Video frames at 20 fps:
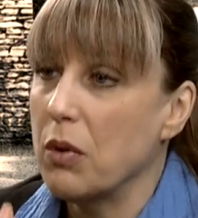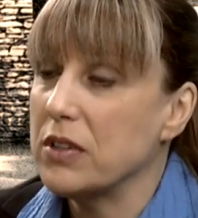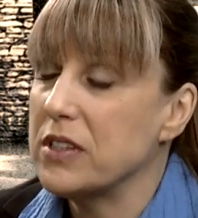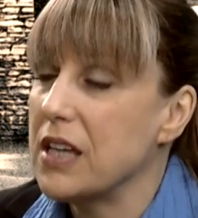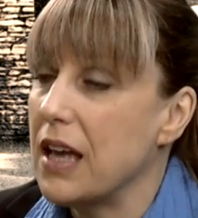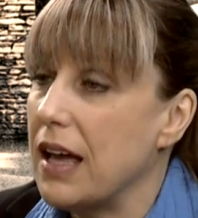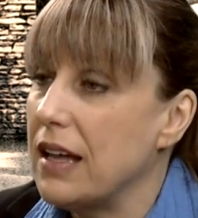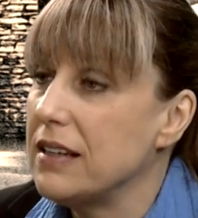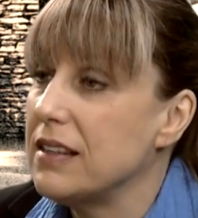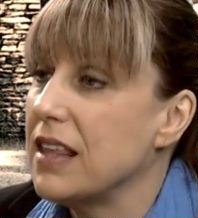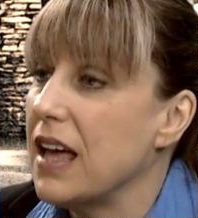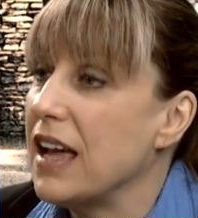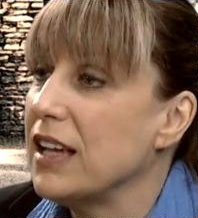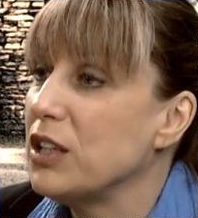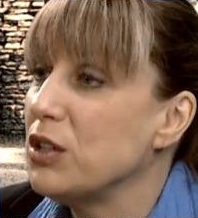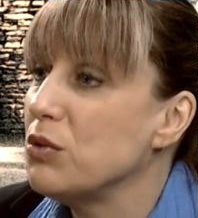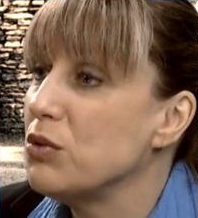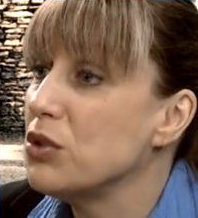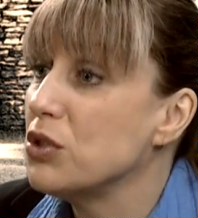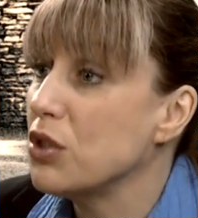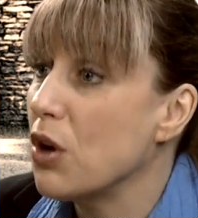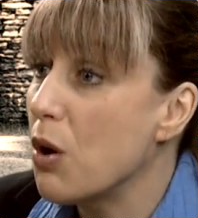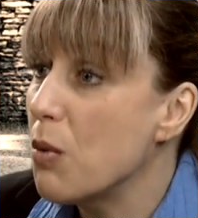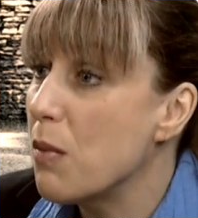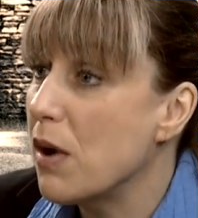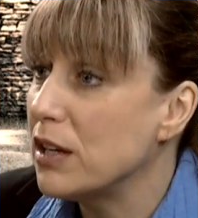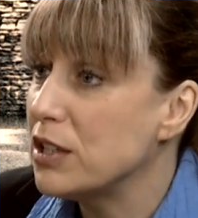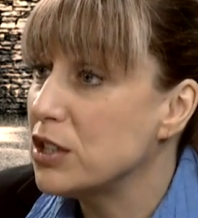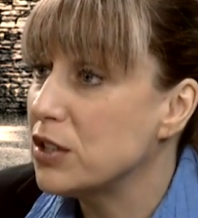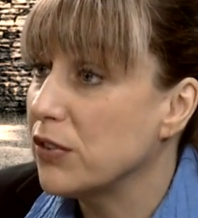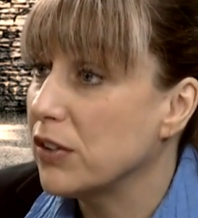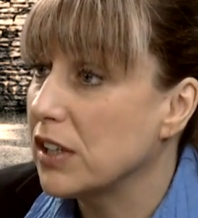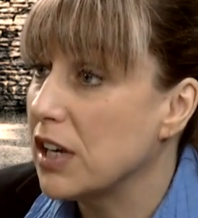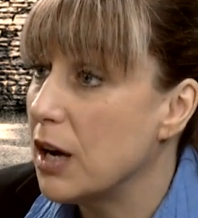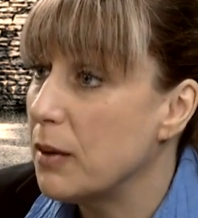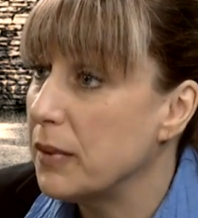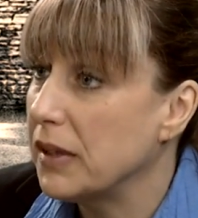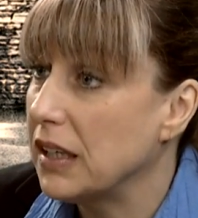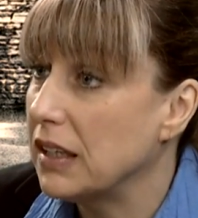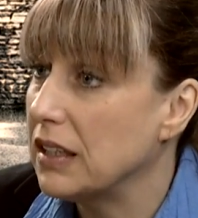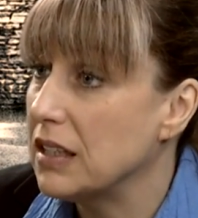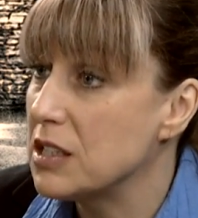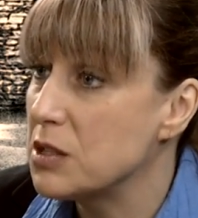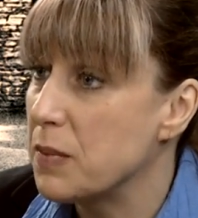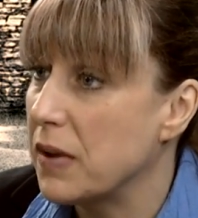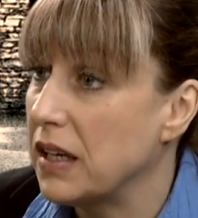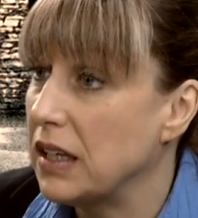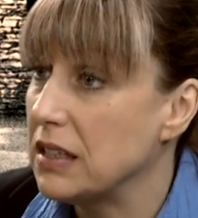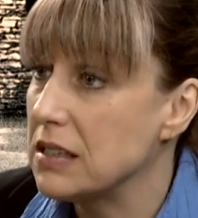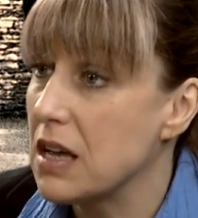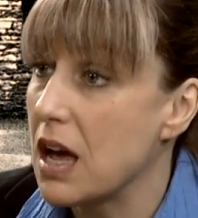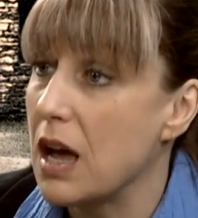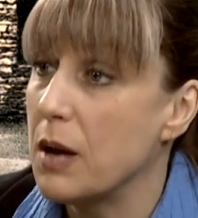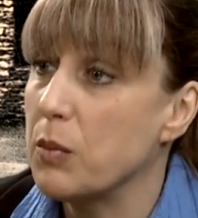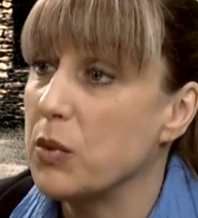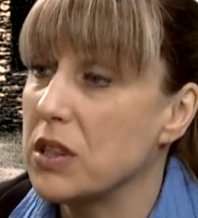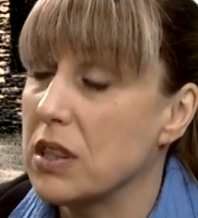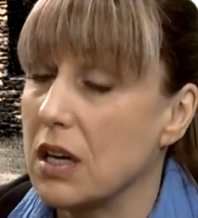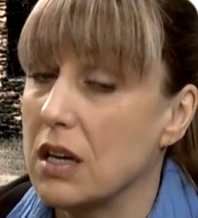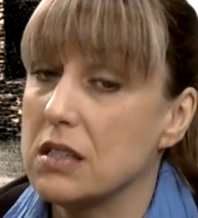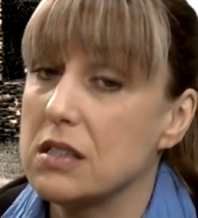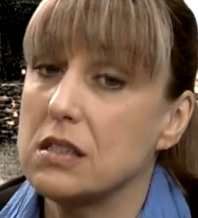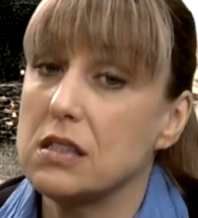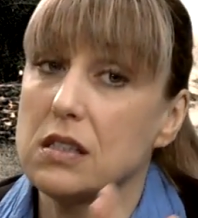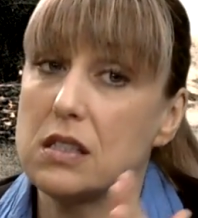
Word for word: well, Ted, thank you so much for coming in and spending time with us.